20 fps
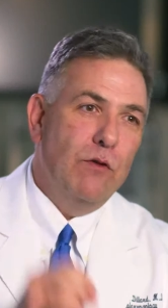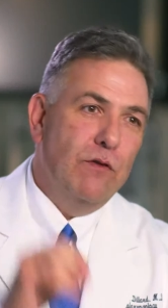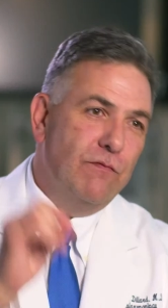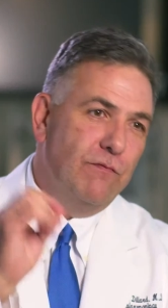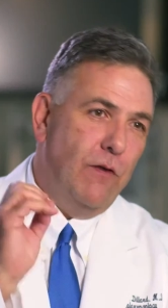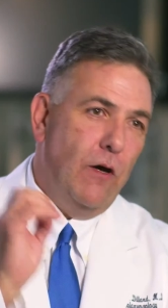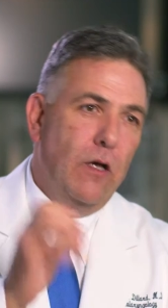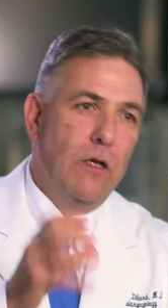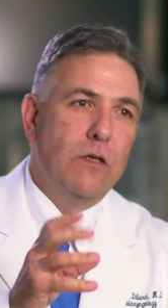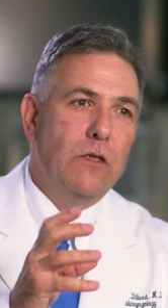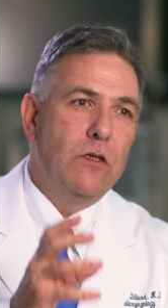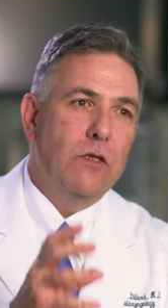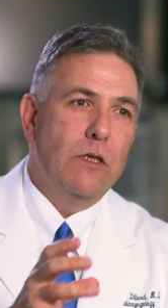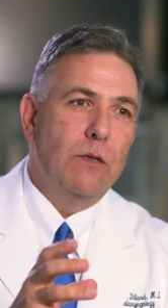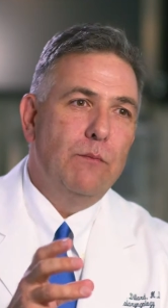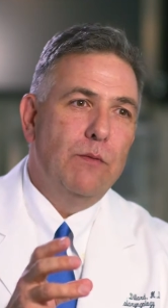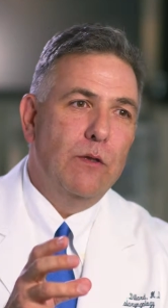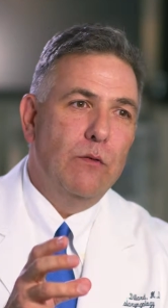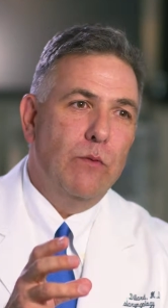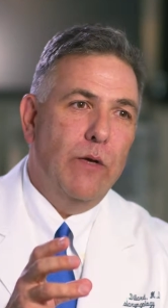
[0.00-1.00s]
was falling
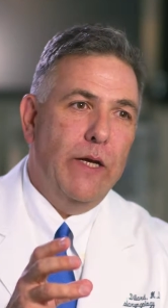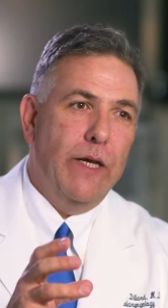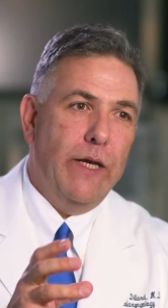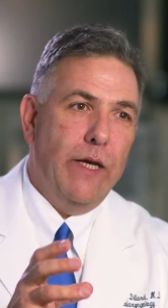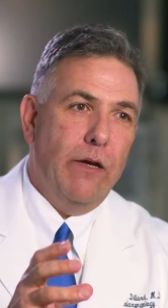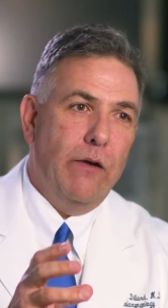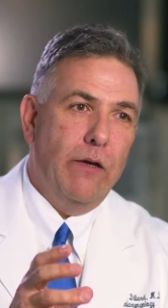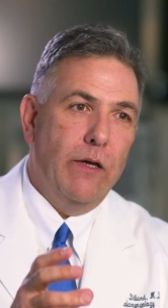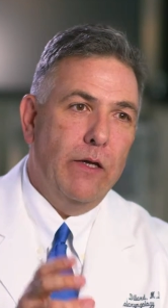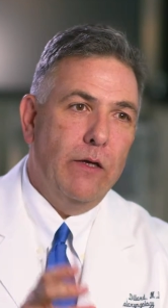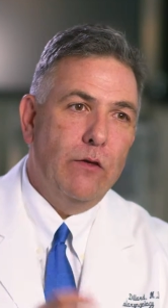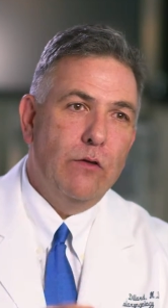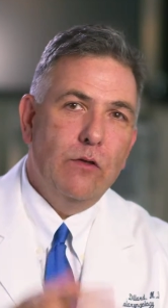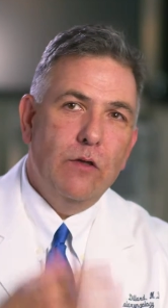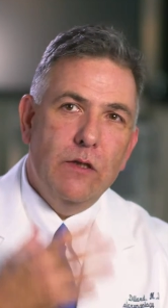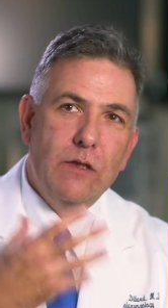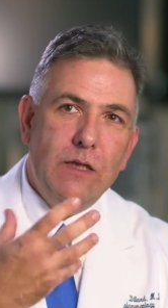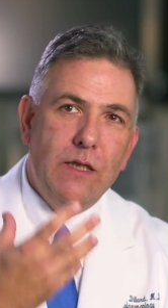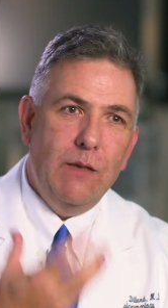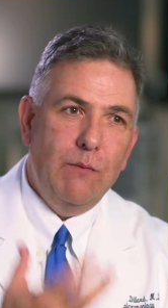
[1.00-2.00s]
asleep in the waiting area,
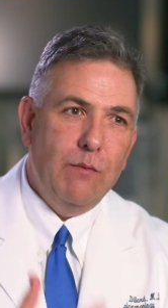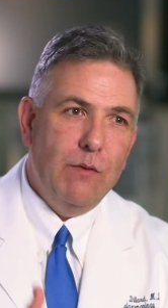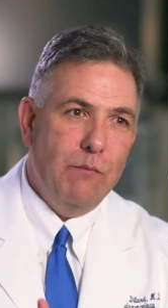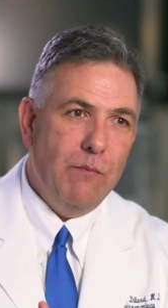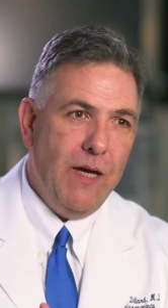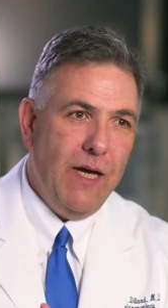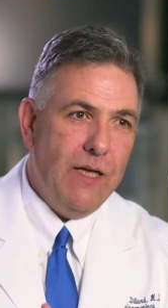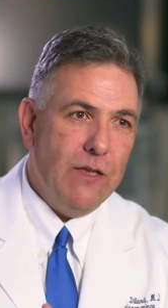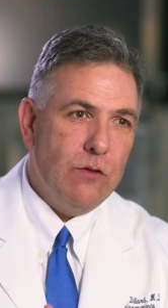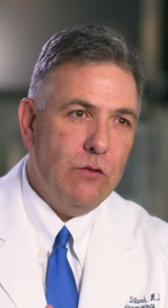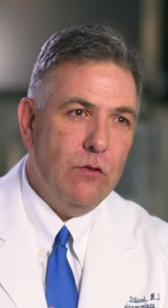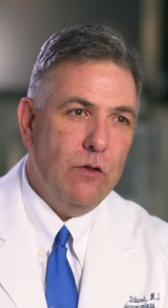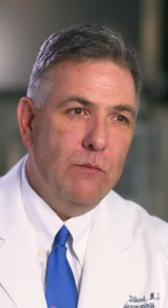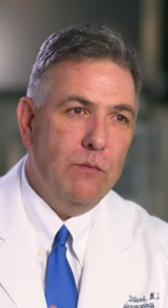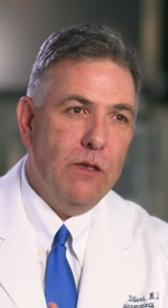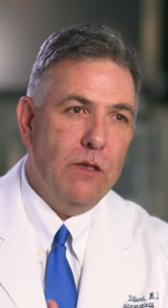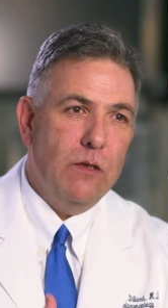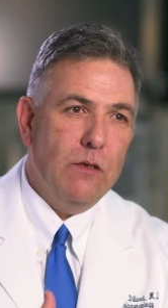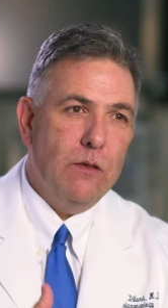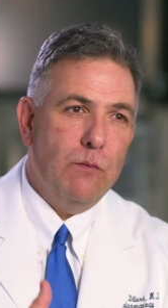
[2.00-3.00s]
couldn't keep the mask on
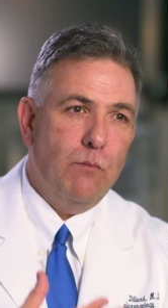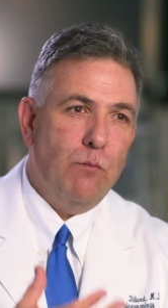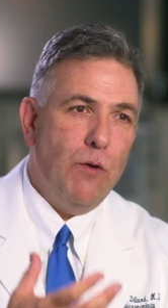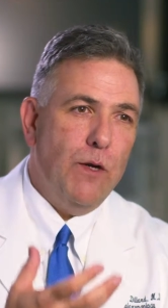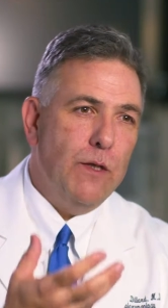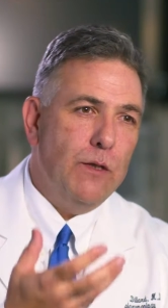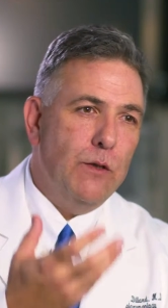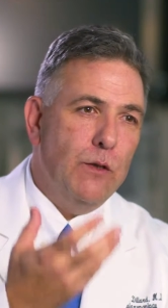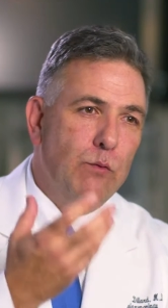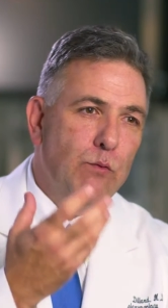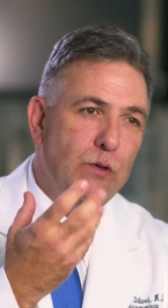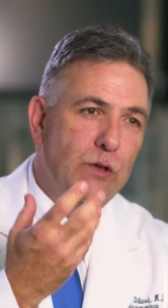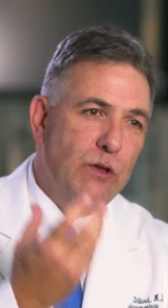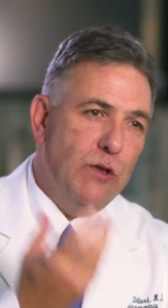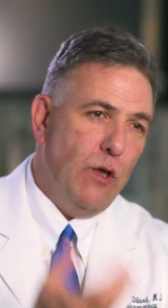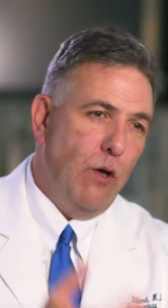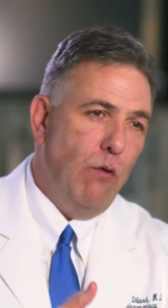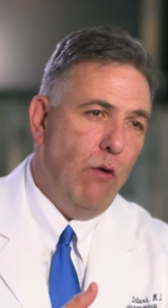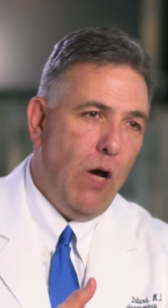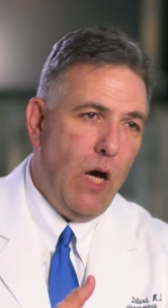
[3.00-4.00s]
because the pressures were
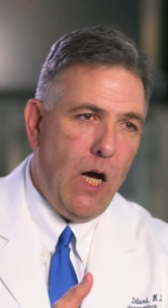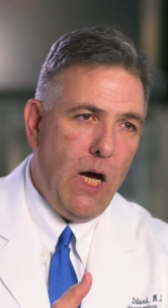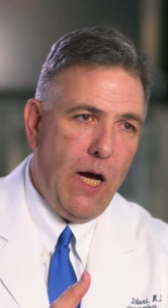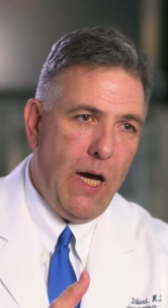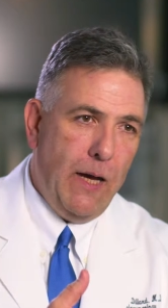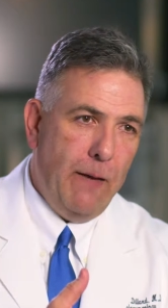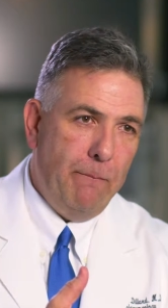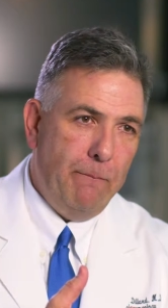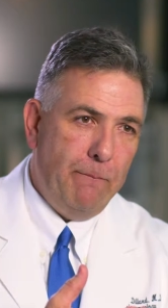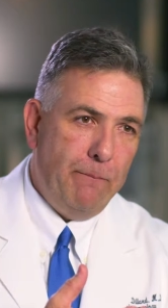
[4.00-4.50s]
so high,